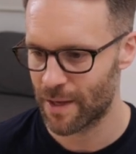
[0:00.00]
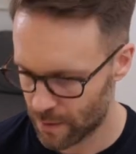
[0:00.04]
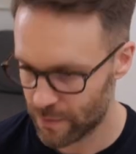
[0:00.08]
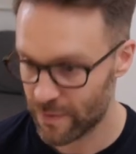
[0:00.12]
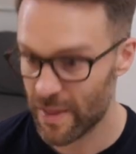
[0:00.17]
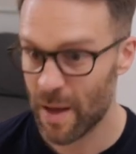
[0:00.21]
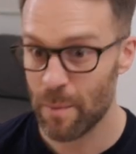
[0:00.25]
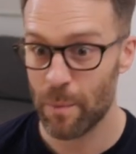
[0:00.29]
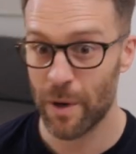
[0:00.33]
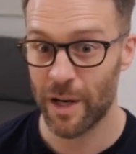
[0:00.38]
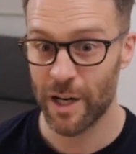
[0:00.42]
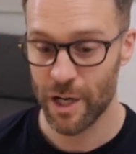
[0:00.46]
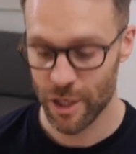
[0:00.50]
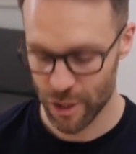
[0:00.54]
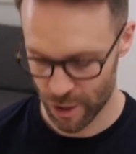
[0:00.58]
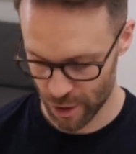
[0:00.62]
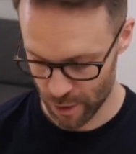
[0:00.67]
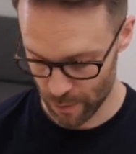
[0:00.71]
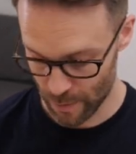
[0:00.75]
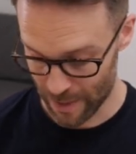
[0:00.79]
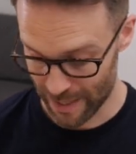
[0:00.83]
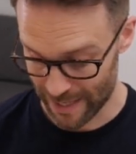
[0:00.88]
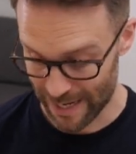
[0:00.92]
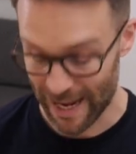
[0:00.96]
Then we're going to
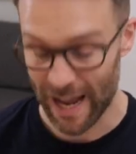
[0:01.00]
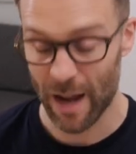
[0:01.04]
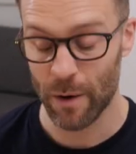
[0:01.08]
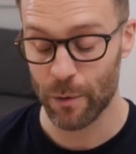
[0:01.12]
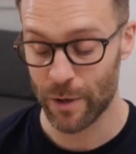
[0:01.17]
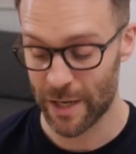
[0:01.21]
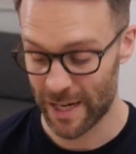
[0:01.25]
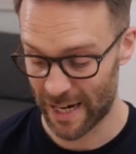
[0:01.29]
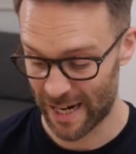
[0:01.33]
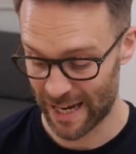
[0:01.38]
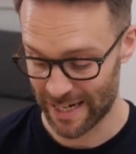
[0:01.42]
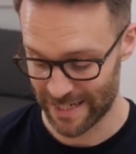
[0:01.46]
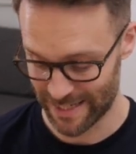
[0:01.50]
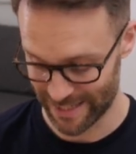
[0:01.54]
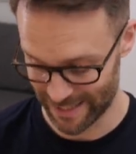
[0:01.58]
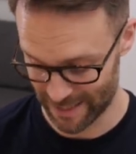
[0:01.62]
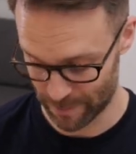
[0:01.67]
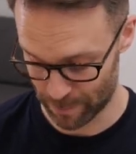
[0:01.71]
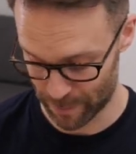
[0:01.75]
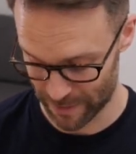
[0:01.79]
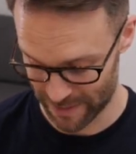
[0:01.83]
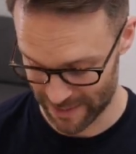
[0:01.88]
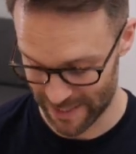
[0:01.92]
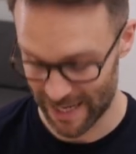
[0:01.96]
do calculated
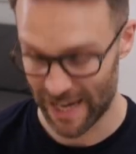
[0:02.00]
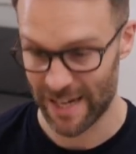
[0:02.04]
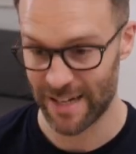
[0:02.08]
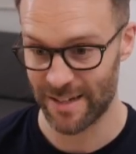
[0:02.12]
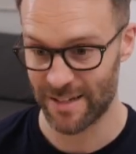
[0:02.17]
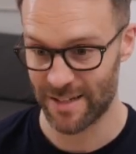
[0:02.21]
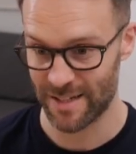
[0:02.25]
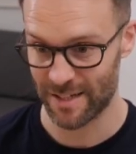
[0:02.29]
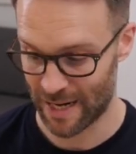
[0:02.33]
percent